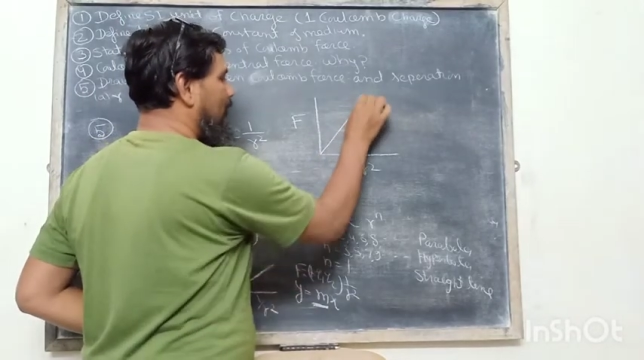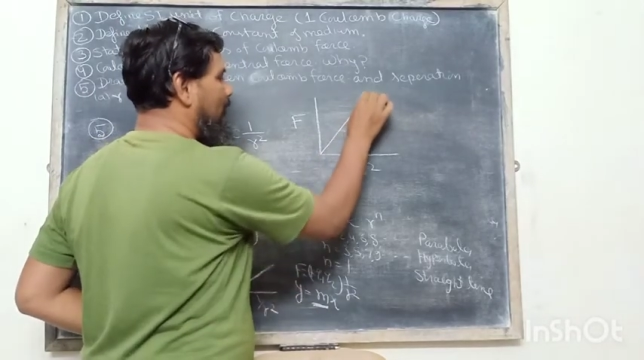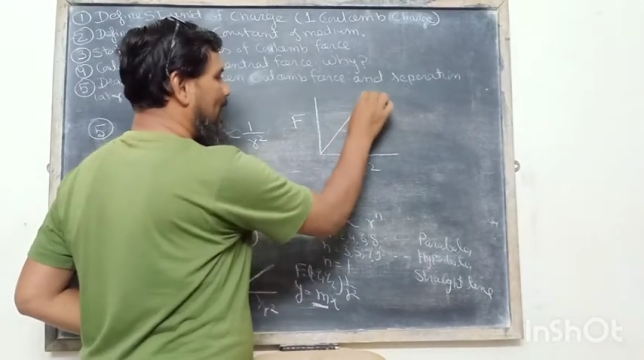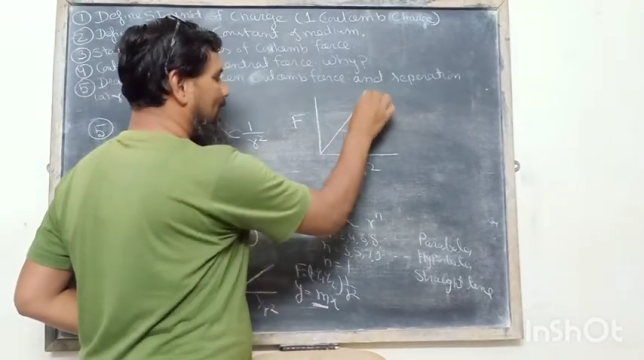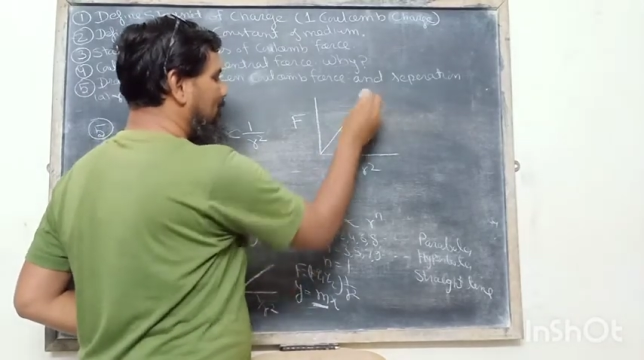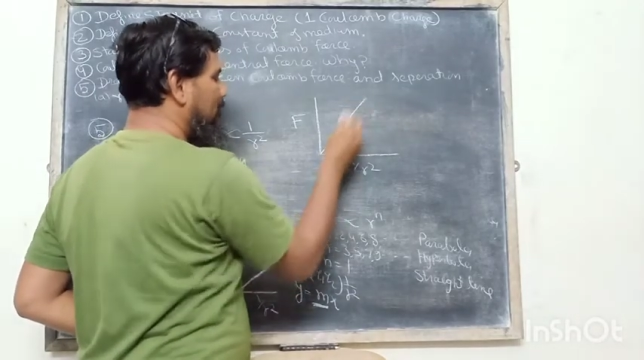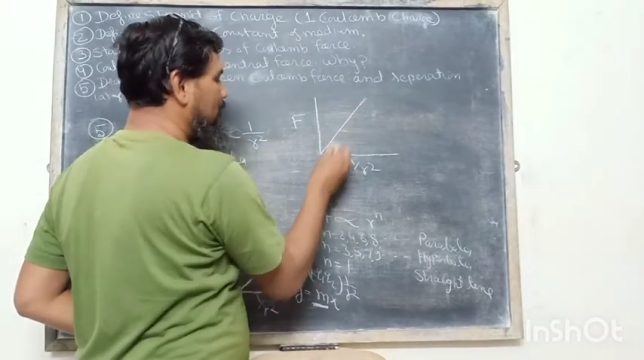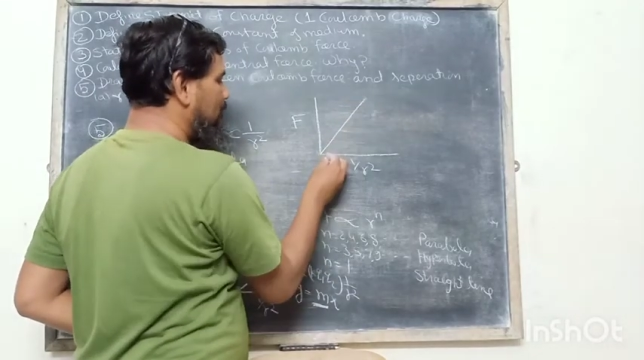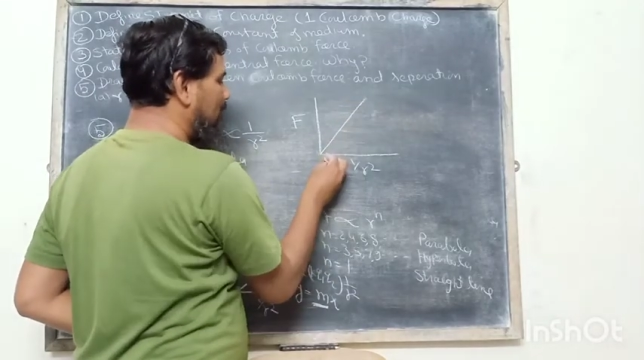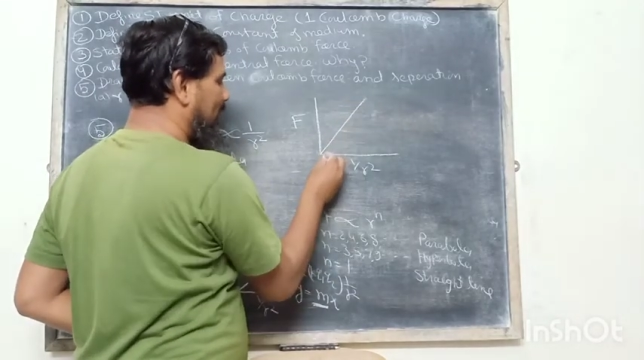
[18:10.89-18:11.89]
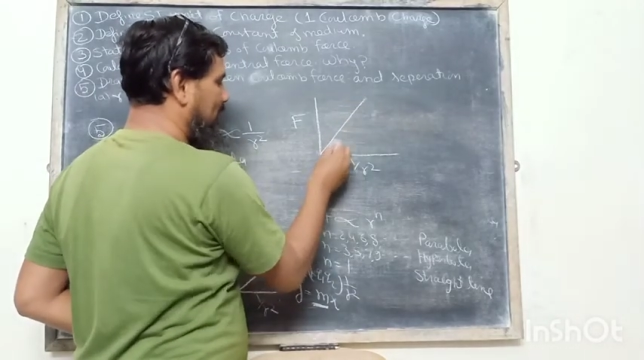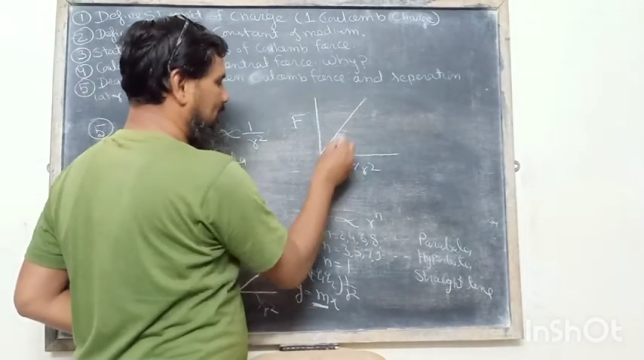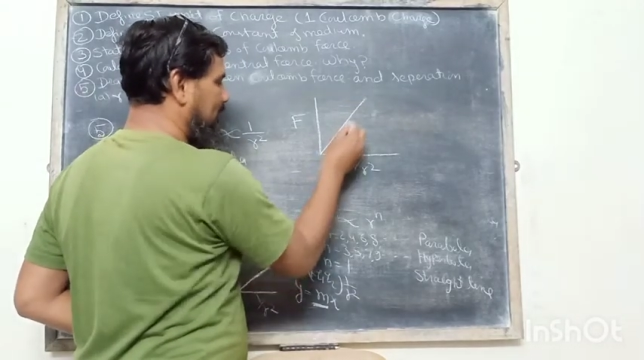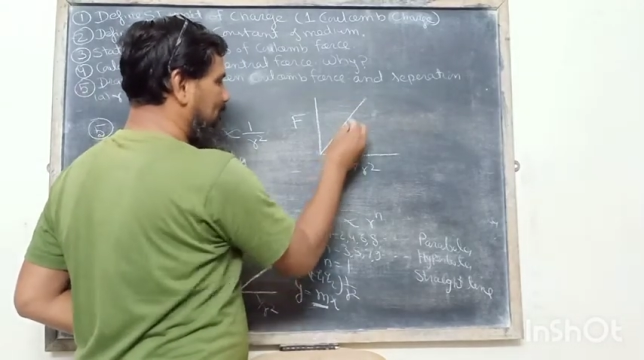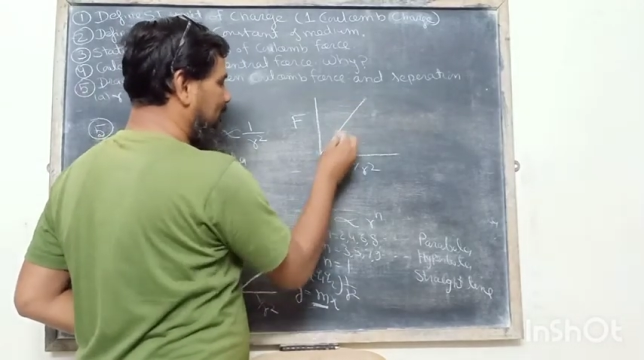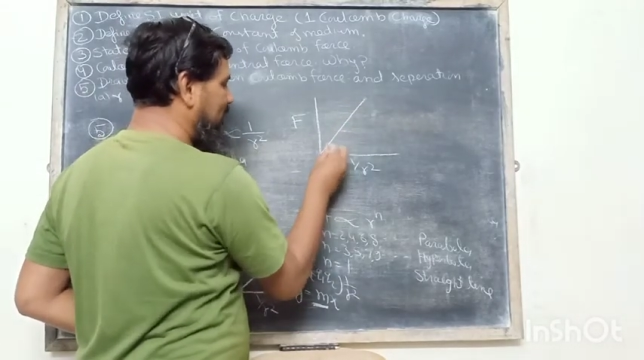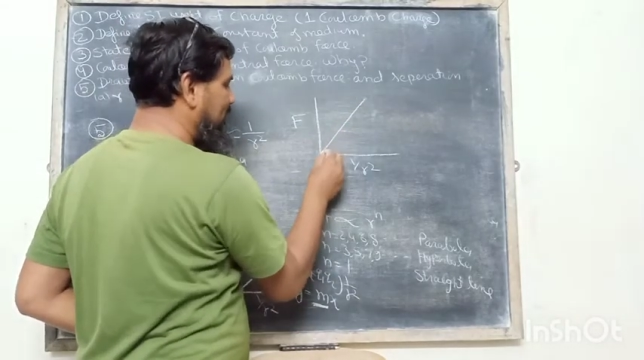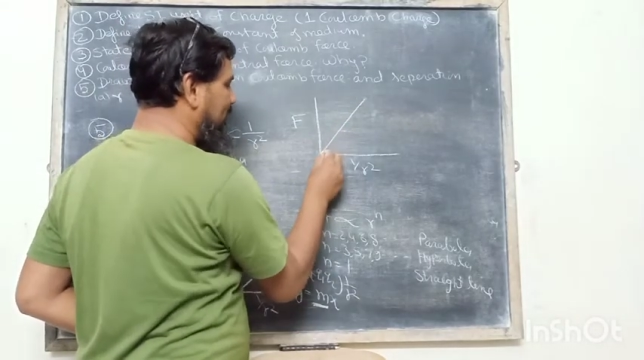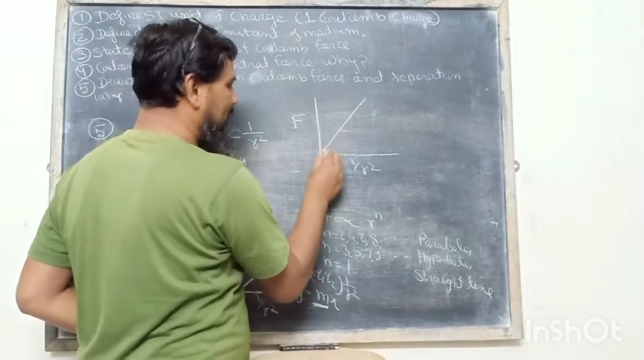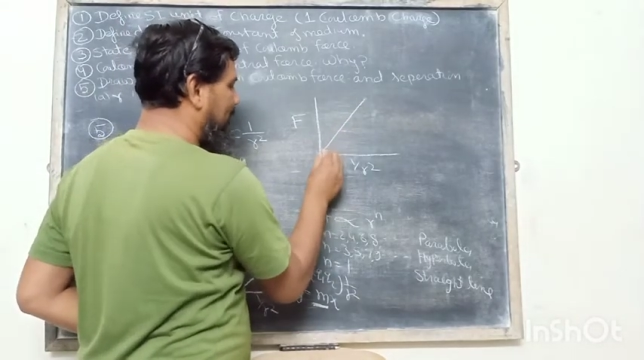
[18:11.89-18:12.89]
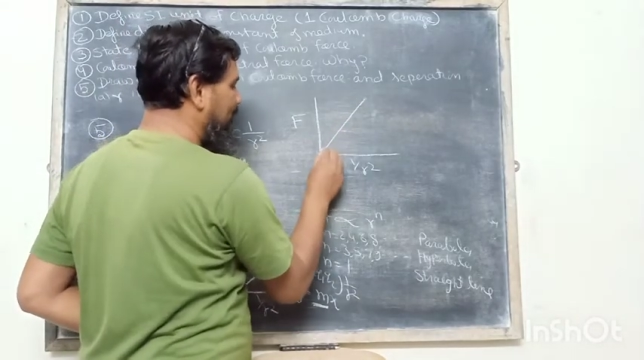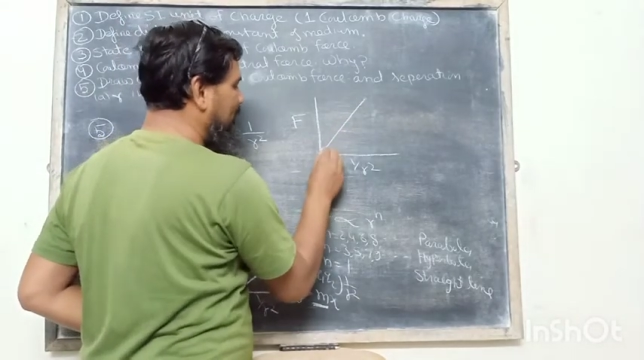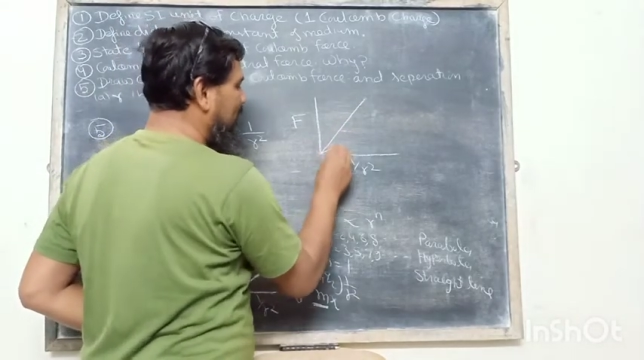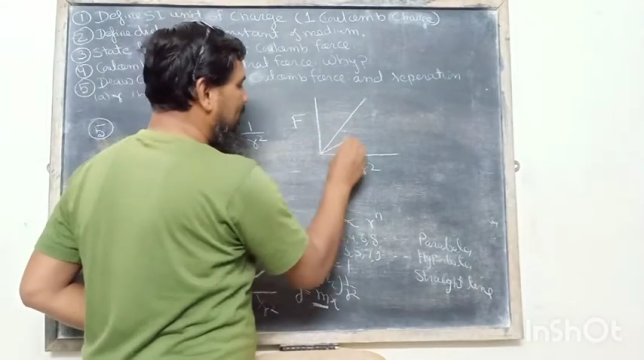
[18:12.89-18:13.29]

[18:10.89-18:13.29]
vacuum and medium,